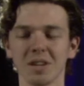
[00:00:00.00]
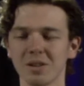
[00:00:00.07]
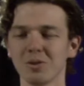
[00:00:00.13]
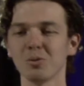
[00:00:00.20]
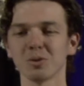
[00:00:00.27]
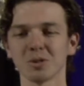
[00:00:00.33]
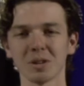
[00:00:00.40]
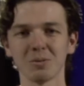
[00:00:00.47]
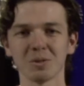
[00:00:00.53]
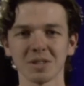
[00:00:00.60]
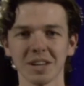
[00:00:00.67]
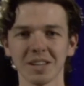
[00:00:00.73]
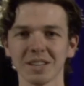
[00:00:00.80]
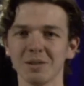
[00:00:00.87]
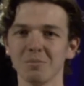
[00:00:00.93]
No, it sounds
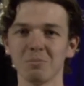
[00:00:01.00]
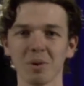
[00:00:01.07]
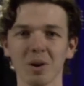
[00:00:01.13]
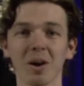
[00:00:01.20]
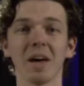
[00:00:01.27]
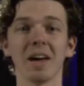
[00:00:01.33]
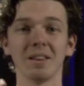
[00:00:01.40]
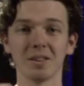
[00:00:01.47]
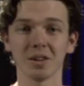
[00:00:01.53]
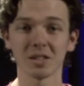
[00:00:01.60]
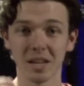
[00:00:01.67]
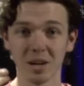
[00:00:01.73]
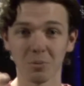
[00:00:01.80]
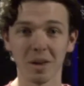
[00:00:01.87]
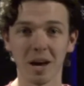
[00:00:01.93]
silly, but it does
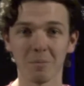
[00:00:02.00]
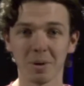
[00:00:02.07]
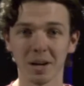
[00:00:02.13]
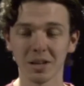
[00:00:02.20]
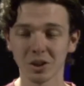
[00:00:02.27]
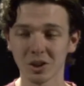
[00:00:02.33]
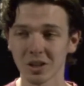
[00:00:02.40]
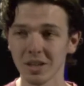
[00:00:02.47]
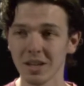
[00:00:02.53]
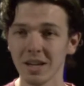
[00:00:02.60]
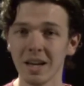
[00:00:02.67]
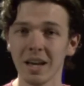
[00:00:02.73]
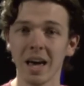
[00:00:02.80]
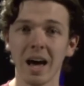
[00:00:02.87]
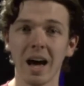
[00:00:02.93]
help that pitch.
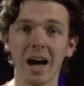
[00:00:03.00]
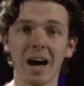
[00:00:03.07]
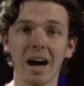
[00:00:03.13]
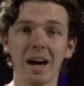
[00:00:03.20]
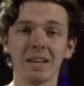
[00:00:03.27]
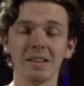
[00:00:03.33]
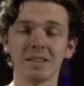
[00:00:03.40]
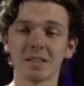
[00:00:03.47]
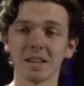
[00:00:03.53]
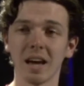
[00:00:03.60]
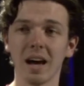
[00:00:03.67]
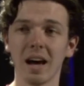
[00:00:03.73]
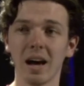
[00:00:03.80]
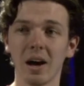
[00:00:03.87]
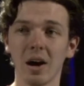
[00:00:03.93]
And
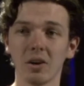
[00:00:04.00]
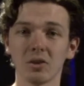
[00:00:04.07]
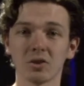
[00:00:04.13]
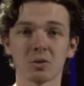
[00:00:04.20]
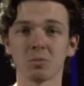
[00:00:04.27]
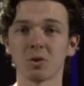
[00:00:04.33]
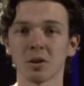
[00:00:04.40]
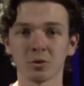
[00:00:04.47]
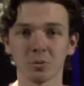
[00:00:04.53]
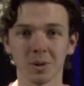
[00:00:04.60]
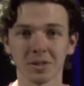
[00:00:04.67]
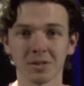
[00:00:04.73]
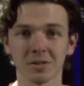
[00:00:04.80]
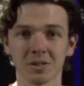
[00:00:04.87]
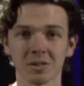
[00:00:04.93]
some tongue
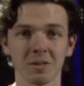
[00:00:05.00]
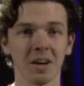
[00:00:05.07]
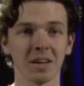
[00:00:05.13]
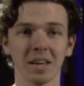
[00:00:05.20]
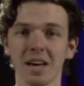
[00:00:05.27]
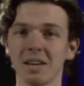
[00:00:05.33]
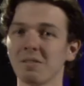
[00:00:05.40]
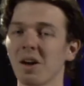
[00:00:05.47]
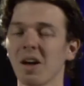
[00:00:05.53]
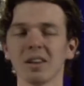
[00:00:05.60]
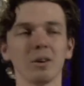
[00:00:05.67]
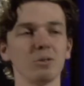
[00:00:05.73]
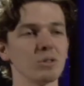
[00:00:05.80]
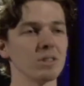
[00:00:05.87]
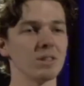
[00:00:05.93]
twisters. Again,
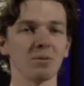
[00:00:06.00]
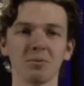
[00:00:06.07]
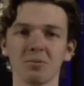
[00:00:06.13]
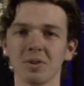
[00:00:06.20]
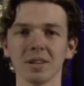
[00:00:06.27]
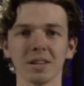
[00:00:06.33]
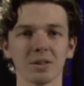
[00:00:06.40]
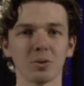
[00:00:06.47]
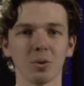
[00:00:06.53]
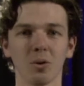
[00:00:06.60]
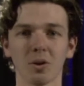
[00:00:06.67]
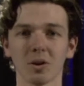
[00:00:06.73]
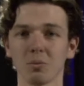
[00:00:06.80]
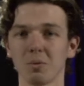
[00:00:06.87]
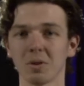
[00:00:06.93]
allows you to freely
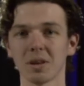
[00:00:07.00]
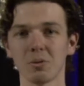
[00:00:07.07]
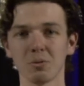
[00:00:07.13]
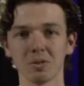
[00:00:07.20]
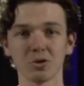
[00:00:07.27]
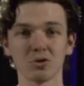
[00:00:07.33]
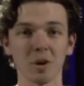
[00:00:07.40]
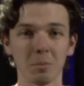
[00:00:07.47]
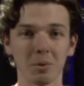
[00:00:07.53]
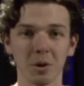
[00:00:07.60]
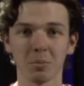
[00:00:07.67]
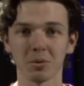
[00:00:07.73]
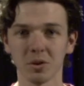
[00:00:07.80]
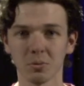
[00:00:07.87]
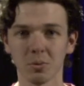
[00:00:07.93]
talk without tripping
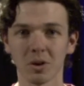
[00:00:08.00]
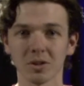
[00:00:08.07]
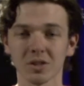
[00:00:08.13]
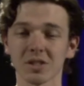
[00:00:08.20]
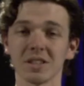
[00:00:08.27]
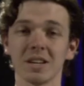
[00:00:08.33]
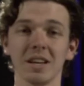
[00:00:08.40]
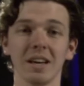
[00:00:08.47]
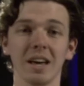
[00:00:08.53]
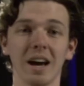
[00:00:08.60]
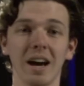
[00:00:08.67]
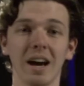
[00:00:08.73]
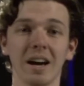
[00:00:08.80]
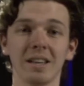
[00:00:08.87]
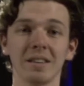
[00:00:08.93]
up on your words,
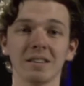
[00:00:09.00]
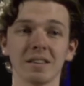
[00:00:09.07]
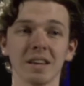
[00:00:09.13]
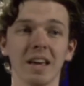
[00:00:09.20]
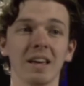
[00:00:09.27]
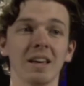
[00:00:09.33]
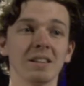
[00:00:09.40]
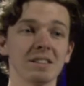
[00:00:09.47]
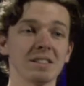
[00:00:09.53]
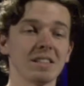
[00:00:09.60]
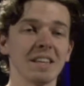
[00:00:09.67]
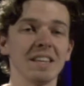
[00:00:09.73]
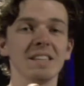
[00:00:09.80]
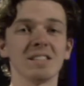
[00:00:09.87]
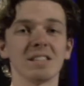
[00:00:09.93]
and it's
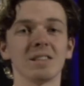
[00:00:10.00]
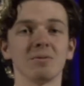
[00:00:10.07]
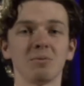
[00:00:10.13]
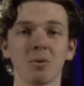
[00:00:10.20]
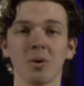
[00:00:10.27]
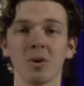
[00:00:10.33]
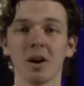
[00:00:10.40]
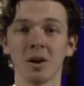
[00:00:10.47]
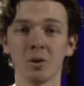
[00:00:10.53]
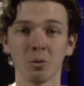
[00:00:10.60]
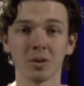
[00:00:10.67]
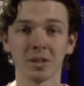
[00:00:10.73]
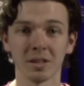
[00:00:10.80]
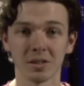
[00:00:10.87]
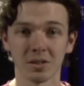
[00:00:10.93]
easy for an
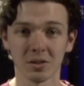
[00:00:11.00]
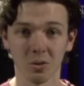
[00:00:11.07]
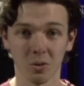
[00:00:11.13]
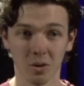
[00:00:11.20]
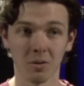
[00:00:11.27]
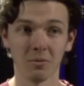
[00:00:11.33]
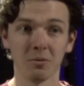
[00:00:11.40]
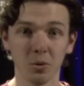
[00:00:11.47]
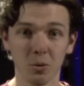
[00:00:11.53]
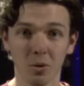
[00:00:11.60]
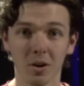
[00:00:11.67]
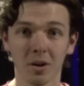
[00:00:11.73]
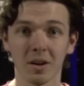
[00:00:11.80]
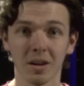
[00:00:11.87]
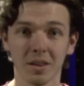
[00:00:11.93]
audience, or a
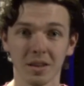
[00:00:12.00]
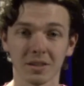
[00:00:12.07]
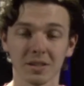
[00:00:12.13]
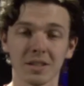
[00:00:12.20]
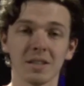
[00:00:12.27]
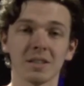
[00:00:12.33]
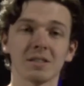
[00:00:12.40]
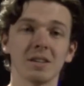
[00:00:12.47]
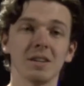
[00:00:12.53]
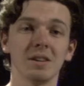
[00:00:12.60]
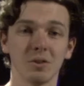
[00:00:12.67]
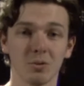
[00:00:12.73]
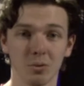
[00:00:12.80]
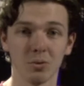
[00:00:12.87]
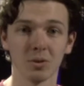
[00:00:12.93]
viewer in this case,
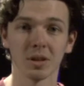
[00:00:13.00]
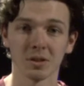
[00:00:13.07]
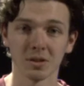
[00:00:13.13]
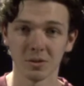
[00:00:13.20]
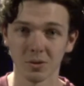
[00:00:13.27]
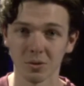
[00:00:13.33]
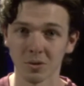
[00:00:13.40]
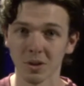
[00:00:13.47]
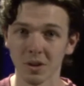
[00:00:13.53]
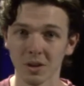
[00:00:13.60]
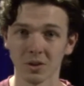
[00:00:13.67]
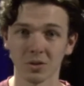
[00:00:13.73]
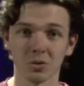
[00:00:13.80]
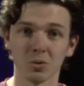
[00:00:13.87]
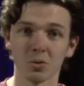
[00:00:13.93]
to listen to.
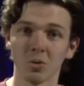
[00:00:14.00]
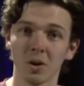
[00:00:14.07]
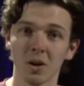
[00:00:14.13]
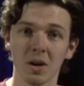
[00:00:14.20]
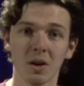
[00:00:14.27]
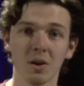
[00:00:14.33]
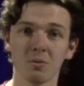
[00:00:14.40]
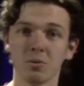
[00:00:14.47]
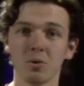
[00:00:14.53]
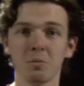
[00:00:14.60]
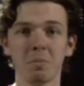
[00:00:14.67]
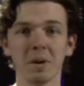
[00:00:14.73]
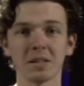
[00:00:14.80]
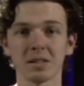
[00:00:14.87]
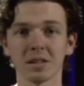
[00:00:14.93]
So a few
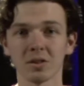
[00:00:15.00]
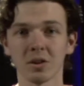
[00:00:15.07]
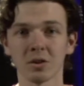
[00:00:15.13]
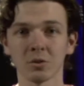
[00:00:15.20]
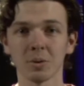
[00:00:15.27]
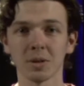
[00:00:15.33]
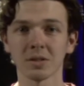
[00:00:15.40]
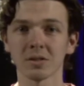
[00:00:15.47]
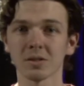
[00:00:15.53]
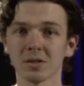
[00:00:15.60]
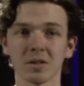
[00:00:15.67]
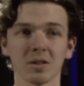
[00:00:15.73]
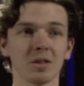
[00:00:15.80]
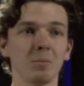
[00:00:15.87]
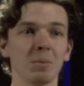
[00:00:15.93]
basic tongue
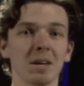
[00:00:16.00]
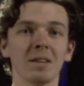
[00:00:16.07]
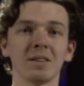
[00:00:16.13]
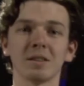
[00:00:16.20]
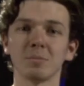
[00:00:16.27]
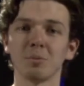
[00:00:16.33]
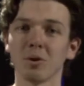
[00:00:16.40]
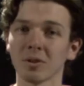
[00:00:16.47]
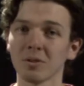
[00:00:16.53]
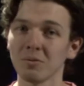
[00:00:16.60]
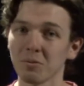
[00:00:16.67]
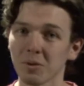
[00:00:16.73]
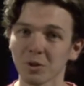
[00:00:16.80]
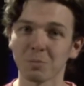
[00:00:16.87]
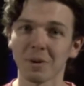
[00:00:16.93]
twisters. To begin to toboggan,
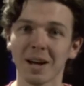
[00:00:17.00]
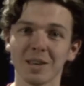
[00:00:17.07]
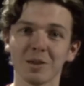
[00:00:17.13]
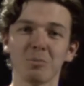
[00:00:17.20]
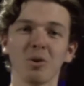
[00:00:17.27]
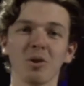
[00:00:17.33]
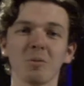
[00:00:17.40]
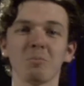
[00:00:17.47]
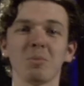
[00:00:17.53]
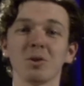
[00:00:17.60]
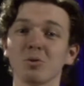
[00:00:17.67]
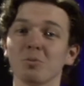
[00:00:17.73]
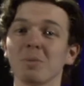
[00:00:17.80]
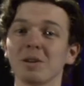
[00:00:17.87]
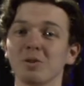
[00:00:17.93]
first buy a toboggan, but
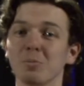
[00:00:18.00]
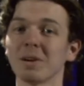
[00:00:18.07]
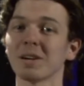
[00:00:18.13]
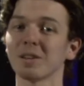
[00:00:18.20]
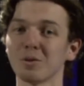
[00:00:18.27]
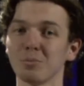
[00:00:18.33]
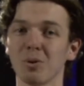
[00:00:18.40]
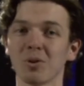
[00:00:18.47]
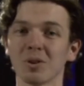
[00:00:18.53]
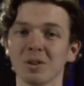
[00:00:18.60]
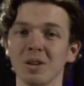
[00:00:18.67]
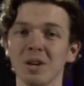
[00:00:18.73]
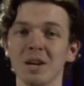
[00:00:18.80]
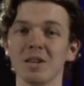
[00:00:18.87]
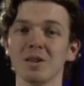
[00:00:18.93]
don't buy too big a toboggan.
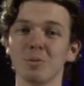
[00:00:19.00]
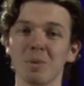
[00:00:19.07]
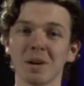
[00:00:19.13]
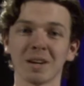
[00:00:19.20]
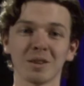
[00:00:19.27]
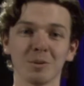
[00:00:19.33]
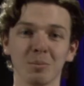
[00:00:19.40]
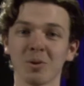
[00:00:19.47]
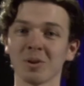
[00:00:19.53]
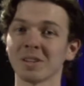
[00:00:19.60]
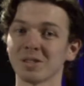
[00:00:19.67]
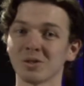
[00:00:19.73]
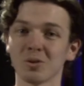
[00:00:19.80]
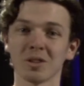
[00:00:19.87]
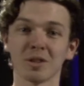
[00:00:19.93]
Too big a toboggan
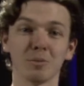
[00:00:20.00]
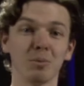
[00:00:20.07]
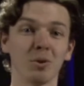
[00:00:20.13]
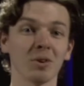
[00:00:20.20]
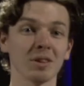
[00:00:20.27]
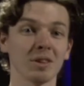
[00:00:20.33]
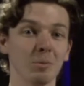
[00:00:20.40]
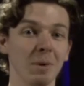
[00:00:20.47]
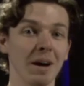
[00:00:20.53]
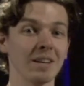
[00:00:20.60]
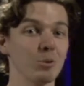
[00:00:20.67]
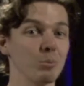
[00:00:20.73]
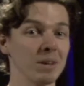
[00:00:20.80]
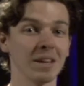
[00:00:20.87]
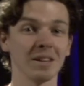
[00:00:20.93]
is not a toboggan to buy
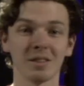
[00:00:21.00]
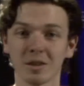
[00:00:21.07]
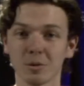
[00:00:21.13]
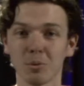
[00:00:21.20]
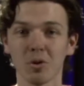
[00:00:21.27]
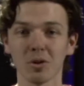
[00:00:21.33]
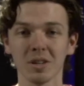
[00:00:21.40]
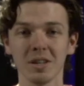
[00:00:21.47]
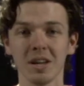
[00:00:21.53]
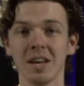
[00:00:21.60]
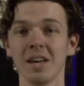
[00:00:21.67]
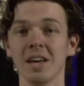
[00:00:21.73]
to begin to toboggan.